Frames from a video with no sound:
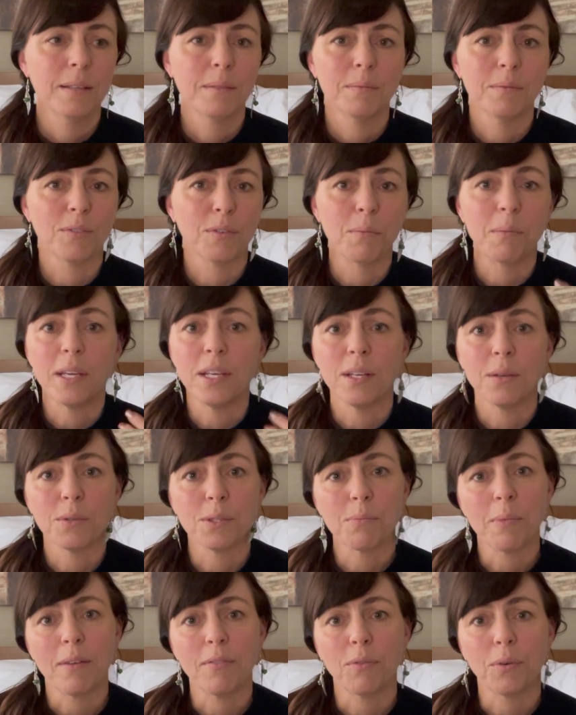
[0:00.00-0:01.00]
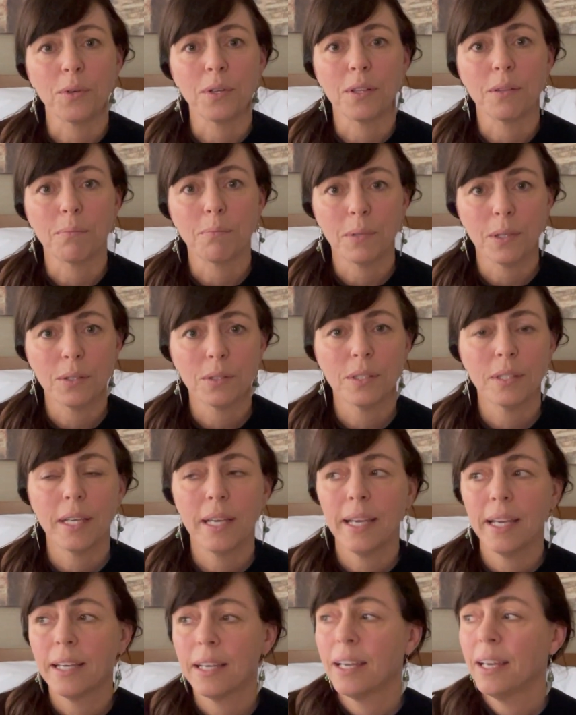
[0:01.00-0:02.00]
for me it was my 40th
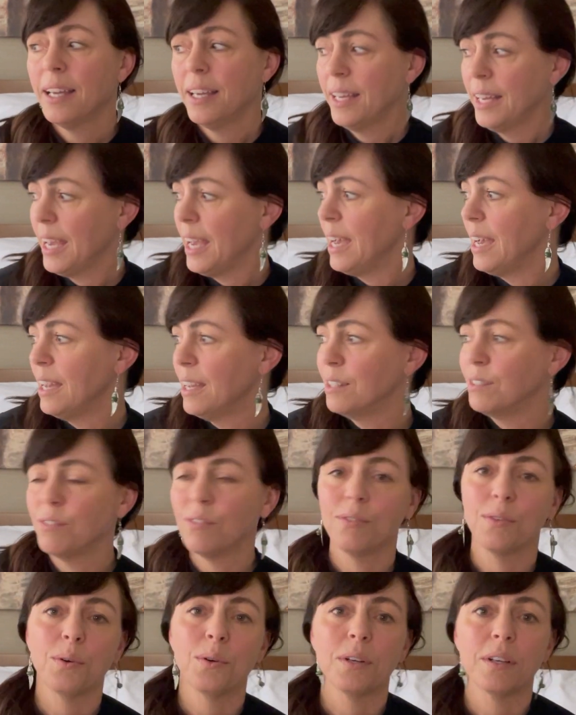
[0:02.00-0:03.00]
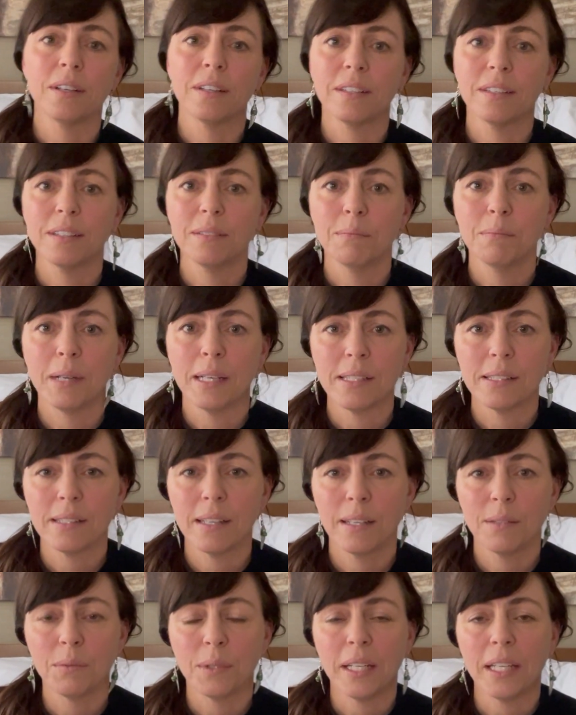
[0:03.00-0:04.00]
birthday, and for my
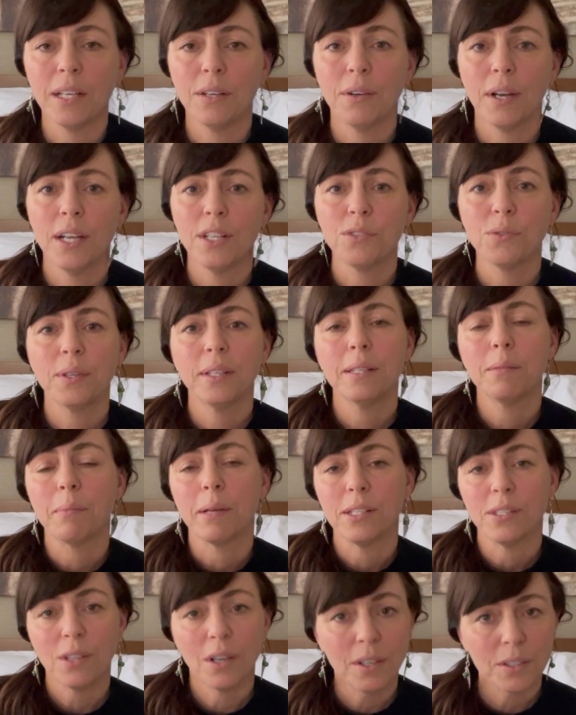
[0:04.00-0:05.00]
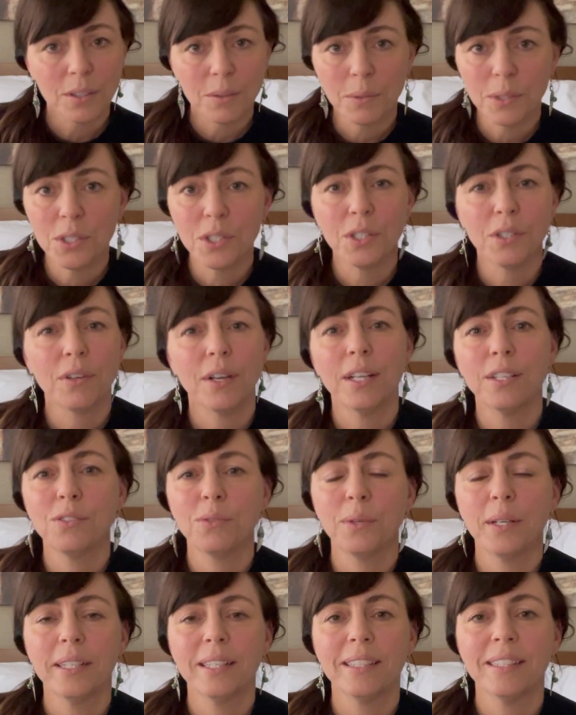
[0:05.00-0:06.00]
son when he graduated, my daughter when she
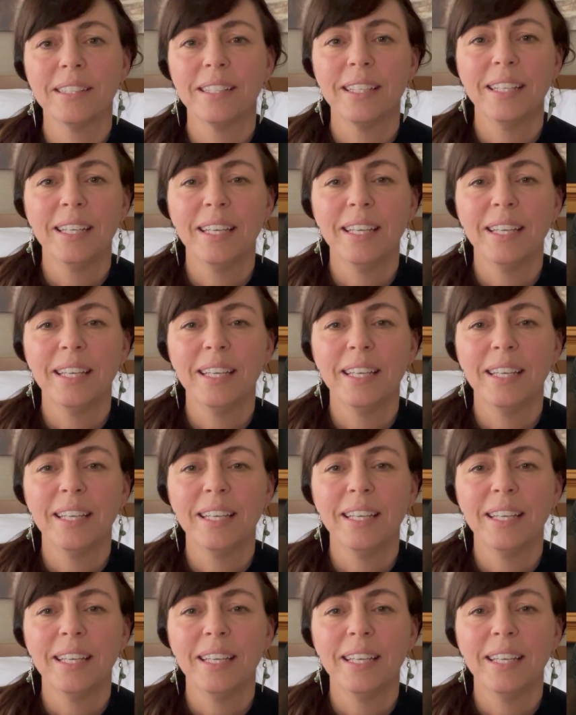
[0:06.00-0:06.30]
graduated,